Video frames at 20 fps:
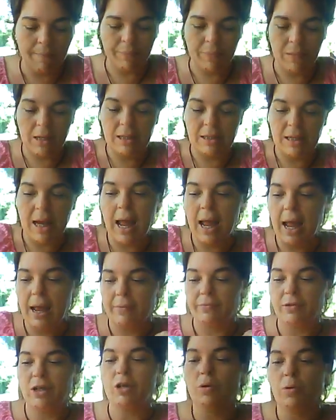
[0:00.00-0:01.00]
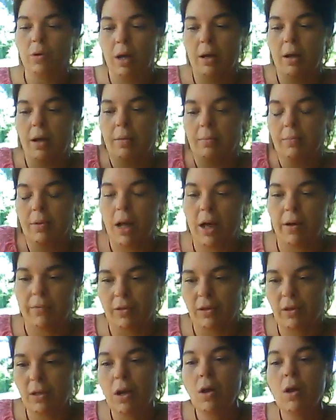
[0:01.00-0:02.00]
because I have 2
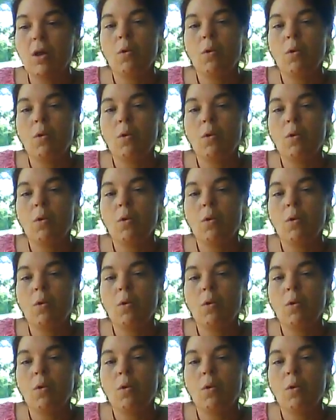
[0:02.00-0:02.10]
covers.